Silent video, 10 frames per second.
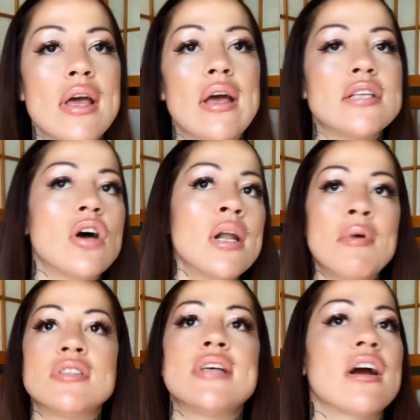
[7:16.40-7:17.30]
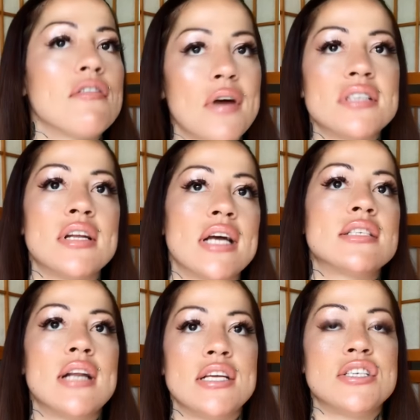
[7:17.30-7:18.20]
It's all about sacrifice and
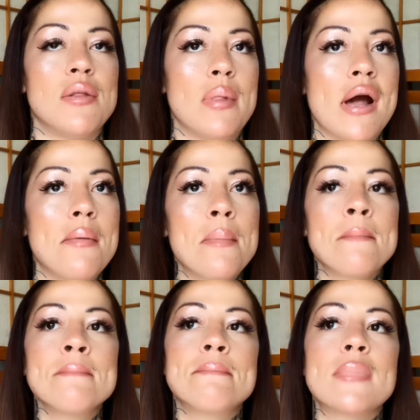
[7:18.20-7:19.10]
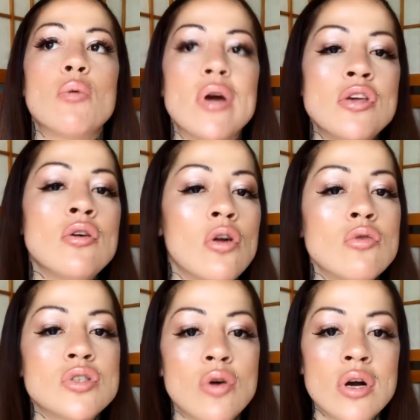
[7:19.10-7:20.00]
isolation, yeah. When you
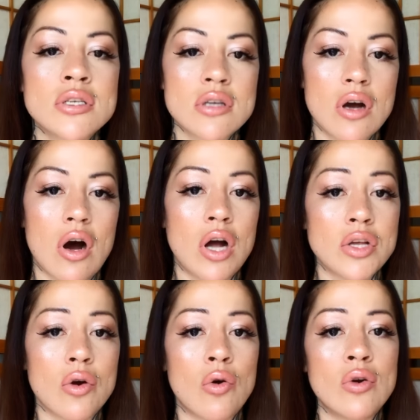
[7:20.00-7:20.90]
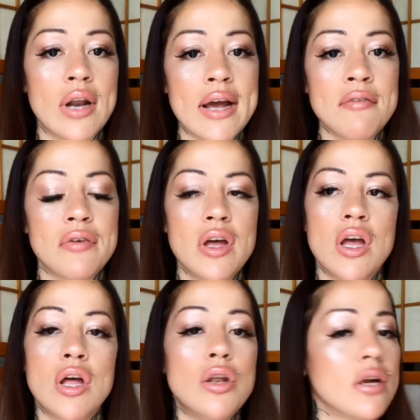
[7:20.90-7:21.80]
close doors on your old life,
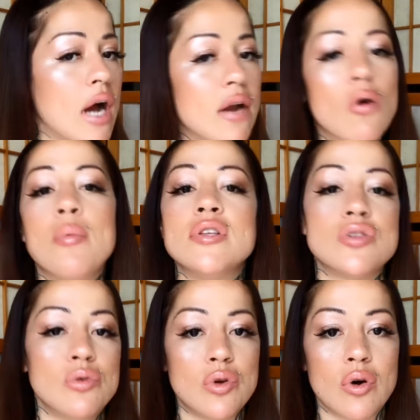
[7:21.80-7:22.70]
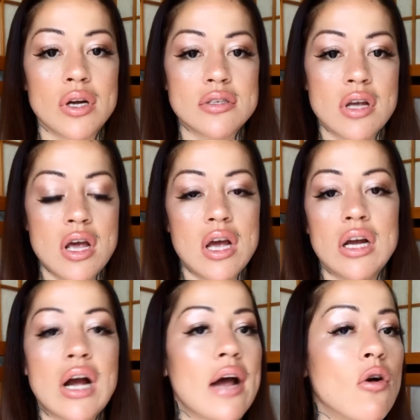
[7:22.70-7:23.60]
God opens new doors.
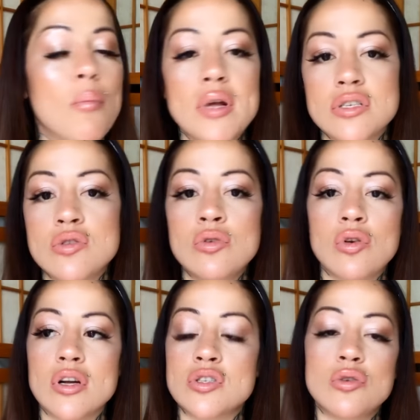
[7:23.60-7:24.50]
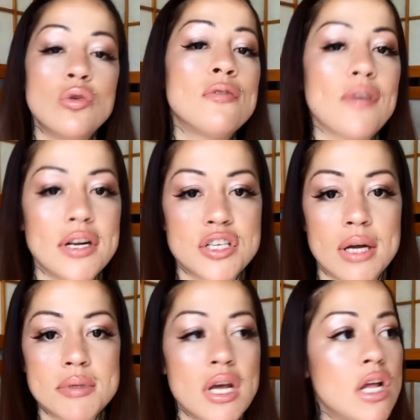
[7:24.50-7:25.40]
God opens new doors to new
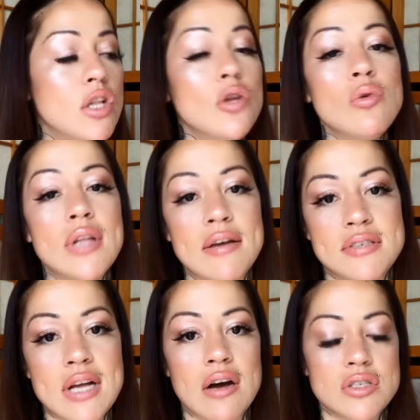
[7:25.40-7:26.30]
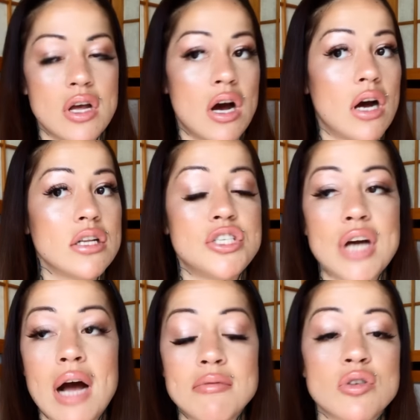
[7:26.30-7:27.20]
friendships, new lifestyles,
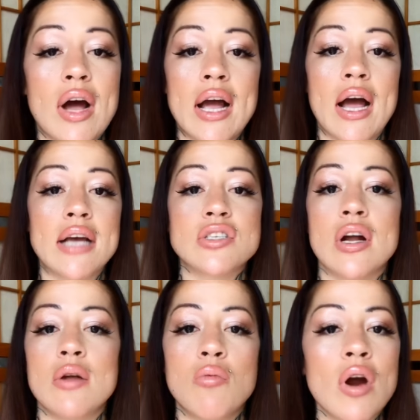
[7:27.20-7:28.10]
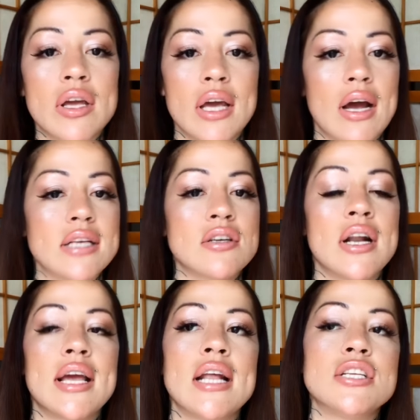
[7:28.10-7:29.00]
jobs. So I started working. I
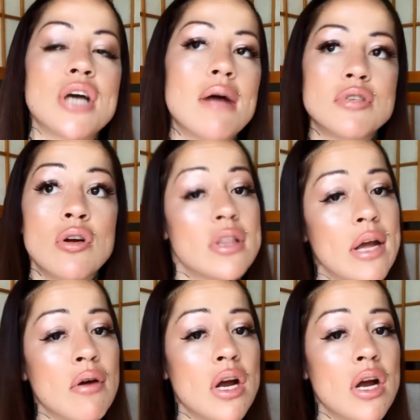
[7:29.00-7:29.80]
started getting jobs. You know,